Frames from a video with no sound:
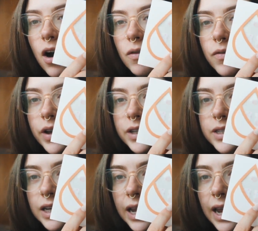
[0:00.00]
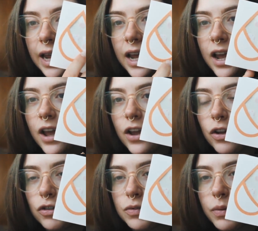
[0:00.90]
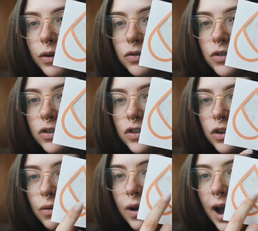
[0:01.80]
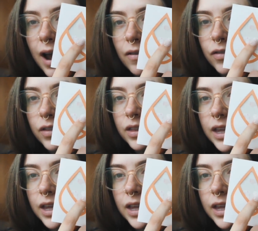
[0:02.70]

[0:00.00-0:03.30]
obviously you're supposed to have